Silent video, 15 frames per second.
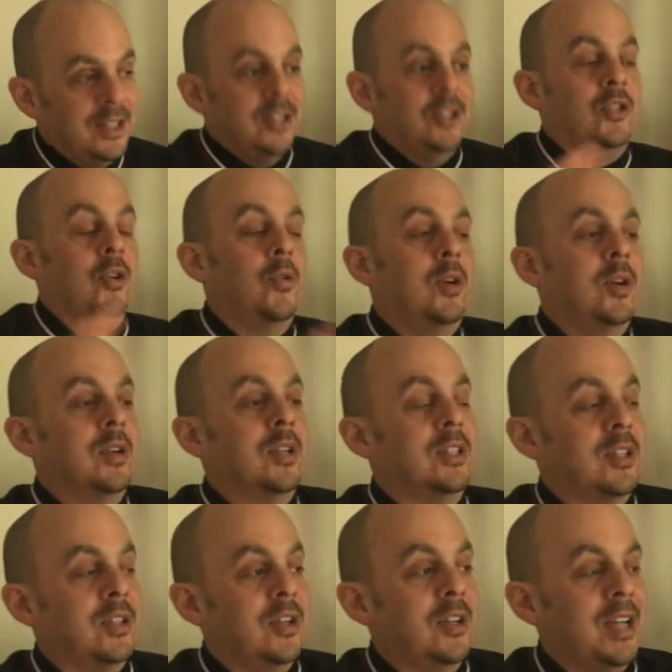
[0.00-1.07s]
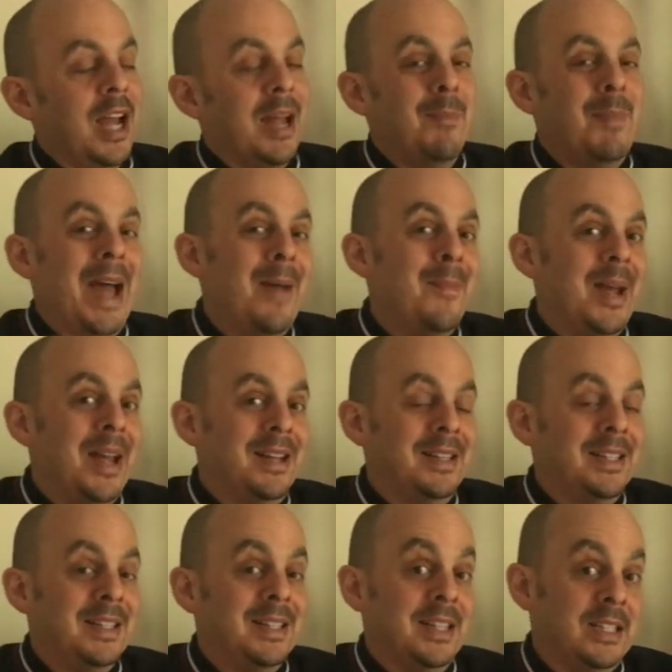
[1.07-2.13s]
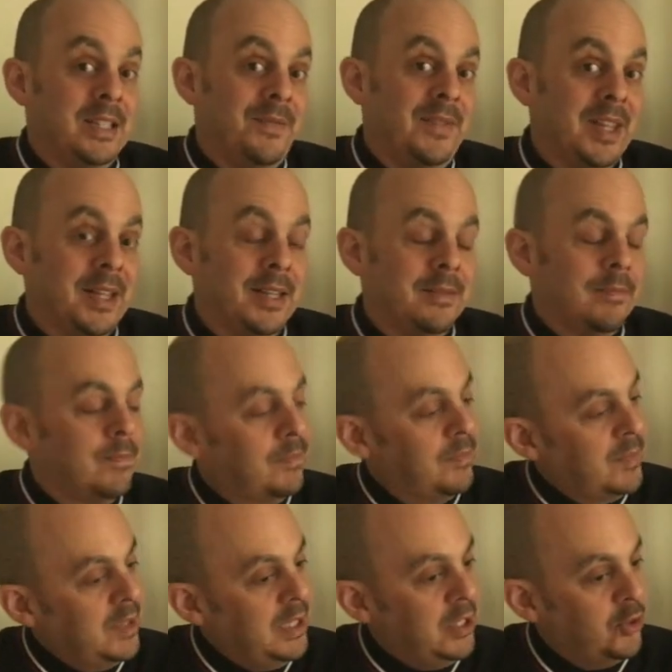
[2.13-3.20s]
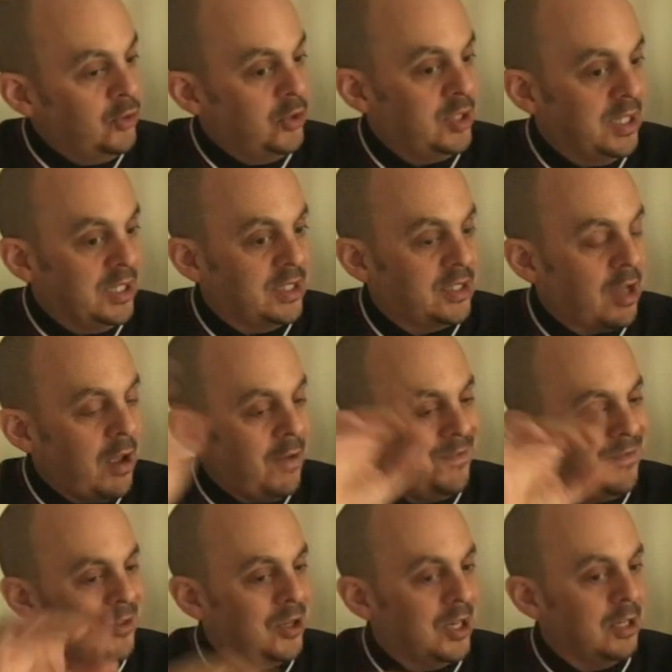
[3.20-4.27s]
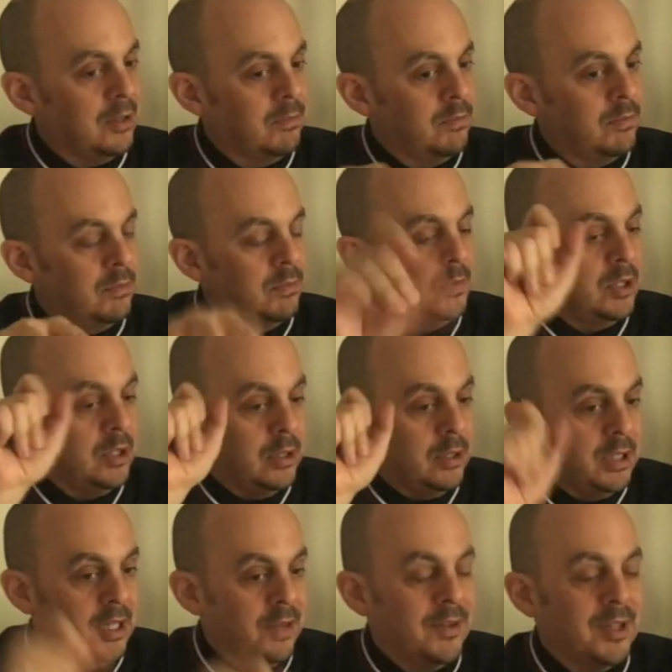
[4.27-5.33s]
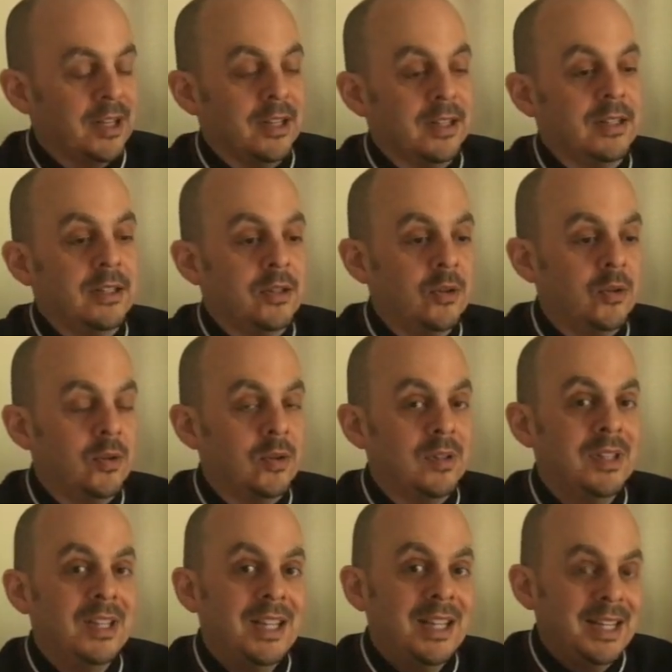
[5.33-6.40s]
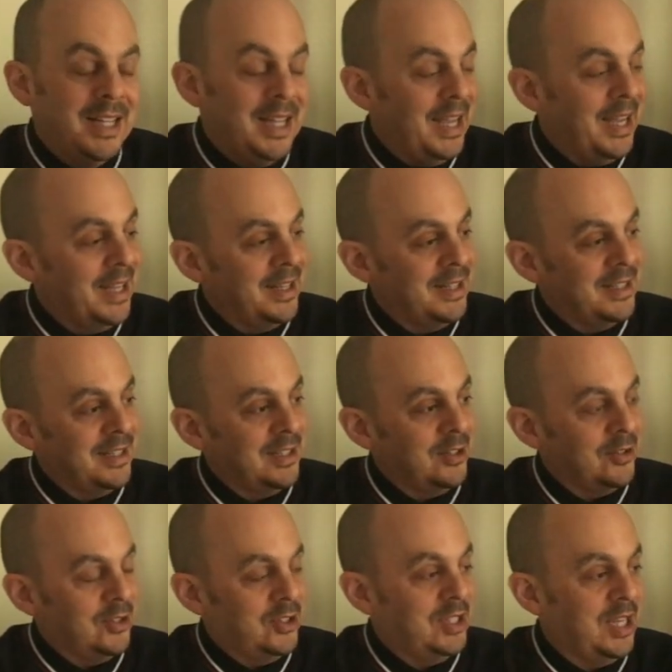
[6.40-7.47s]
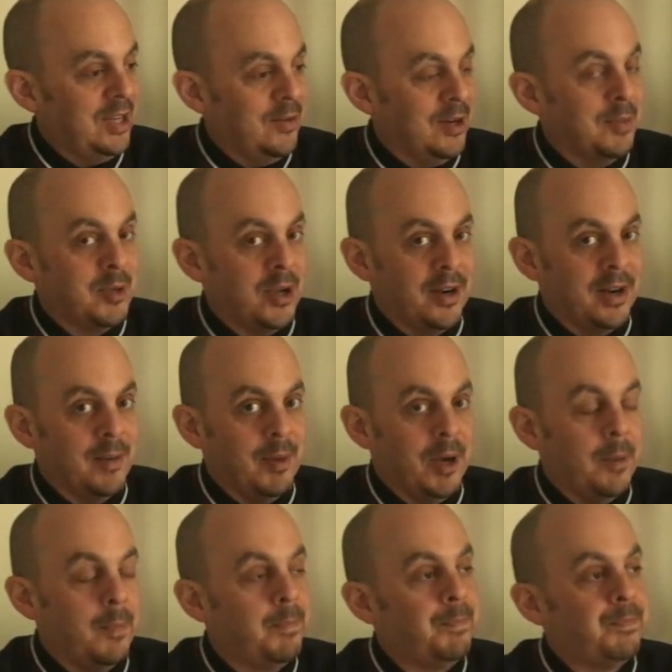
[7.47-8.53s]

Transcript: Joker is the good guy and Batman is the villain. Interesting stuff. You can give it a Google and you'll see what I'm talking about.